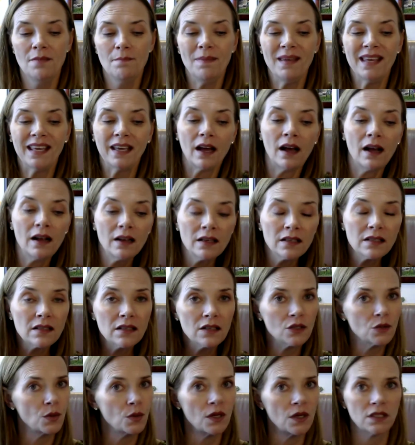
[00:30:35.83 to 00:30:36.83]
because
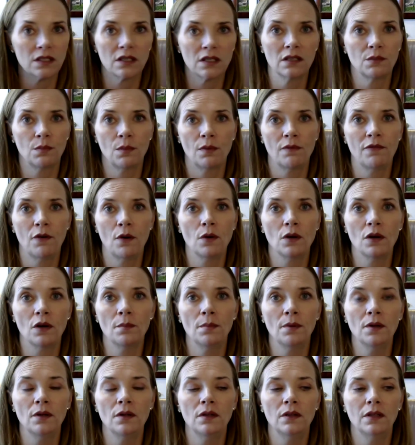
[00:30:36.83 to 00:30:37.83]
the trust is
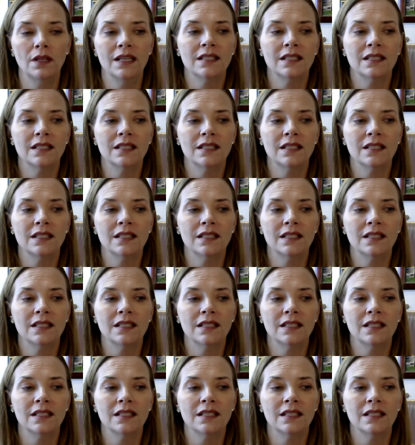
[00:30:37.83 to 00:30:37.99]
revocable,